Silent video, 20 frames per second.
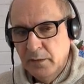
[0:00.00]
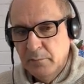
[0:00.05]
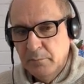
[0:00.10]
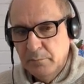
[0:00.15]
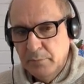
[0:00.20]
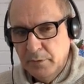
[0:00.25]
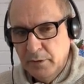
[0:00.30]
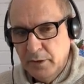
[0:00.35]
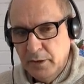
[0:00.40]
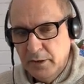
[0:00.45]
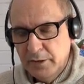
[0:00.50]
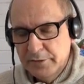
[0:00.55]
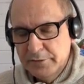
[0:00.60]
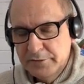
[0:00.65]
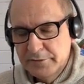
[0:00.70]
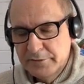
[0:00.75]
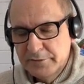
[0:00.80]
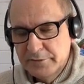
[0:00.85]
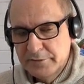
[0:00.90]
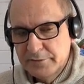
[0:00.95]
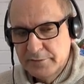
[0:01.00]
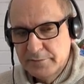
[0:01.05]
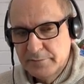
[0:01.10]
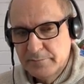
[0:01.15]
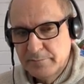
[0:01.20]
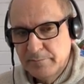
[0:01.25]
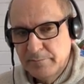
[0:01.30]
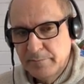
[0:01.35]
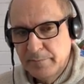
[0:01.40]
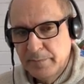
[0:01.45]
plus
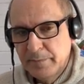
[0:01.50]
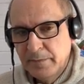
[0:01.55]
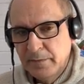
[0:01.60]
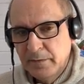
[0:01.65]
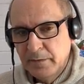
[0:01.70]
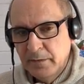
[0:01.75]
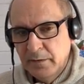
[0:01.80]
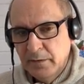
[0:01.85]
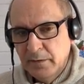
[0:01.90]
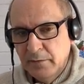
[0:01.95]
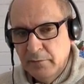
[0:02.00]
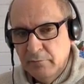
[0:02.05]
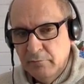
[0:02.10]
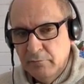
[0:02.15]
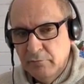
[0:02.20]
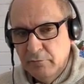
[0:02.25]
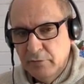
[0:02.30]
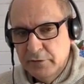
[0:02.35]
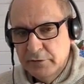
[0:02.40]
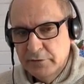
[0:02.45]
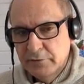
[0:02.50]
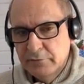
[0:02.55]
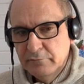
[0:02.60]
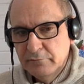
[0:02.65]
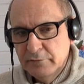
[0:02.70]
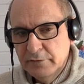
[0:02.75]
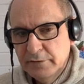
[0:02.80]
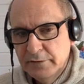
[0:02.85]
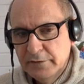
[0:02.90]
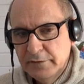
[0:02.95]

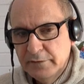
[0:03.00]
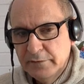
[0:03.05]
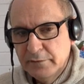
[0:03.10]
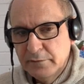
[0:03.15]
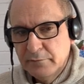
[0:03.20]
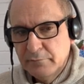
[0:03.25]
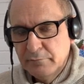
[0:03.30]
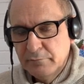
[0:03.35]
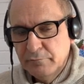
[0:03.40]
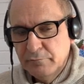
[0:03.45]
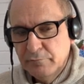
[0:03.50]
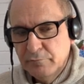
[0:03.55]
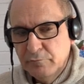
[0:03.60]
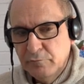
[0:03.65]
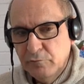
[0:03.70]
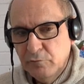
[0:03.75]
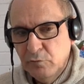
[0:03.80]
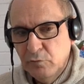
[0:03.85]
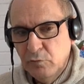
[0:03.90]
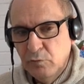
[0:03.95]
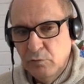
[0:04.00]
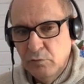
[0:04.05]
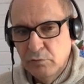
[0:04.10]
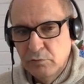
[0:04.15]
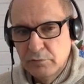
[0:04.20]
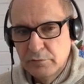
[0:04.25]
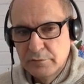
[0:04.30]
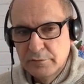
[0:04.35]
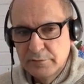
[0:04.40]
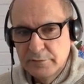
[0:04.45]
whatever
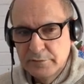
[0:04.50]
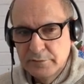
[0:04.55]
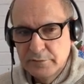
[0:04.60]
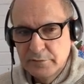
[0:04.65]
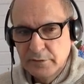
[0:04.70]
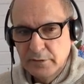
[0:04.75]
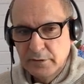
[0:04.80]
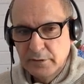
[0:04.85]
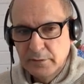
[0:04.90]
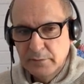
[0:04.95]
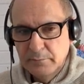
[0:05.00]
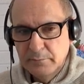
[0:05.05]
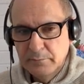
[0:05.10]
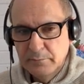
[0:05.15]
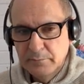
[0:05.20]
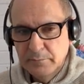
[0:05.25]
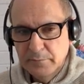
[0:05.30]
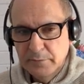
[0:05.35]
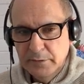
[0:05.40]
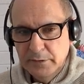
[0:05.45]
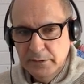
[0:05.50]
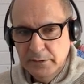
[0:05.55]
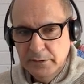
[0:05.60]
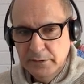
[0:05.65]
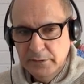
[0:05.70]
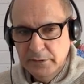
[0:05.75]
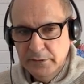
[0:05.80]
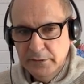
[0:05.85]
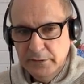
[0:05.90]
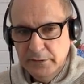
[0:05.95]
falls
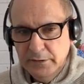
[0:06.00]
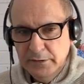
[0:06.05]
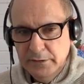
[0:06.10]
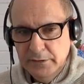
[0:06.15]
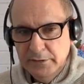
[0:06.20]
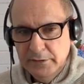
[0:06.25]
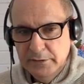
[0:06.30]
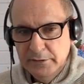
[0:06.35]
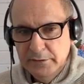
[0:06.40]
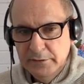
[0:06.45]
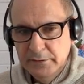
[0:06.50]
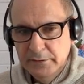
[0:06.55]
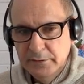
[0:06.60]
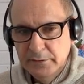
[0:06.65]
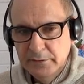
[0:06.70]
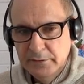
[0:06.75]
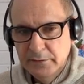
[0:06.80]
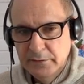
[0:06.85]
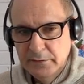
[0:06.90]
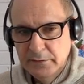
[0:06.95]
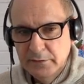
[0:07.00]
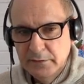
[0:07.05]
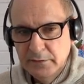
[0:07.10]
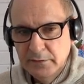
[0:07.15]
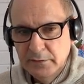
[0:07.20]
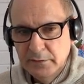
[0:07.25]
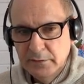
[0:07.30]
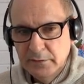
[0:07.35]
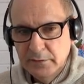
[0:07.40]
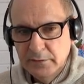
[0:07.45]
in,
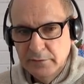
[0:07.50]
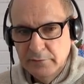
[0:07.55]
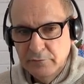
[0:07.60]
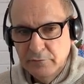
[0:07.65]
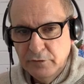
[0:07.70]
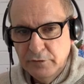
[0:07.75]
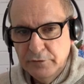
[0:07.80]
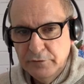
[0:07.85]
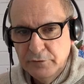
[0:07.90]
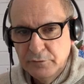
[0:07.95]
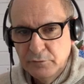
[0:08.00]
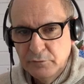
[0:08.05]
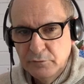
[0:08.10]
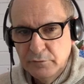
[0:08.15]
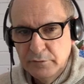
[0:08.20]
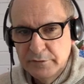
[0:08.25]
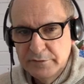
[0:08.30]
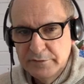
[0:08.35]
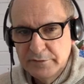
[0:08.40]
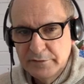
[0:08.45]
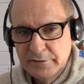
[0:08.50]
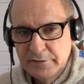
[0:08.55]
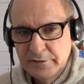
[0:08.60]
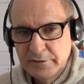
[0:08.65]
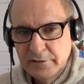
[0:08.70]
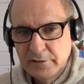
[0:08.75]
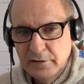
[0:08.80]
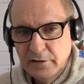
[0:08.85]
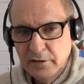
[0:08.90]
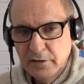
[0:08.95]
if I draw a
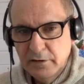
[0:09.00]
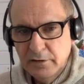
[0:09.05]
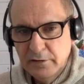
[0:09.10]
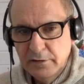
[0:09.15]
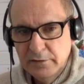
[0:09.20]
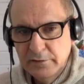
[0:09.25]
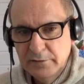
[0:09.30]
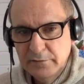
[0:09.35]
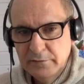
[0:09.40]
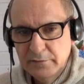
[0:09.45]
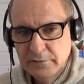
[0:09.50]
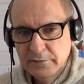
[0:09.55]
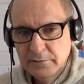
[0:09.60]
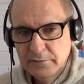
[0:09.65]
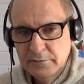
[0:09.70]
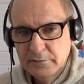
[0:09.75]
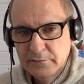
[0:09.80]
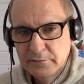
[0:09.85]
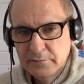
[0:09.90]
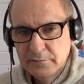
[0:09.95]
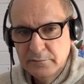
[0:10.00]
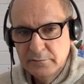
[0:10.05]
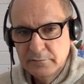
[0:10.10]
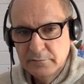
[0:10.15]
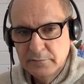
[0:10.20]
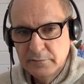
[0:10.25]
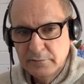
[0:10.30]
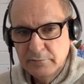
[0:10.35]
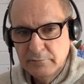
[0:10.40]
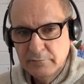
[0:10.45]
straight line,
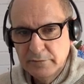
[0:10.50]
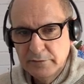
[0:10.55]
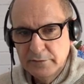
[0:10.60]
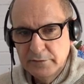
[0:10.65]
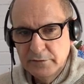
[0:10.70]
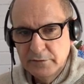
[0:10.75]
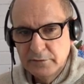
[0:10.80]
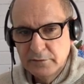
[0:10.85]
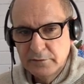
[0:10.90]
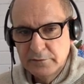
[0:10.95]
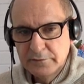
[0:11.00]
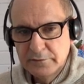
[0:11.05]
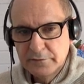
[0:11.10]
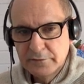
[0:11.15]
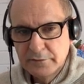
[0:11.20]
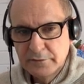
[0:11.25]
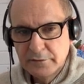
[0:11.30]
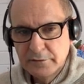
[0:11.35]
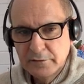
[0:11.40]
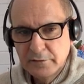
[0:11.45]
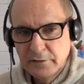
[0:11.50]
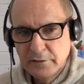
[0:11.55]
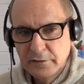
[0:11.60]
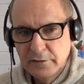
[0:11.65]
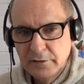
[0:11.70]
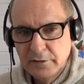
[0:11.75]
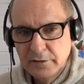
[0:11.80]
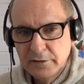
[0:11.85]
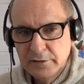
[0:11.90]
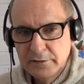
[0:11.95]
a vertical straight line
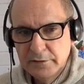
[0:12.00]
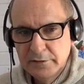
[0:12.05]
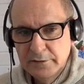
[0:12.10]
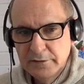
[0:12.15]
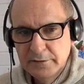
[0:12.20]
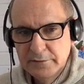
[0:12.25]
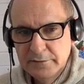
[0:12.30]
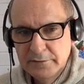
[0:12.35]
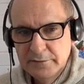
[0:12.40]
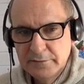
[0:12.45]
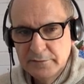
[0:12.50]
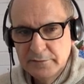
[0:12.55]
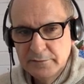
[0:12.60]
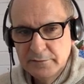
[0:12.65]
like this,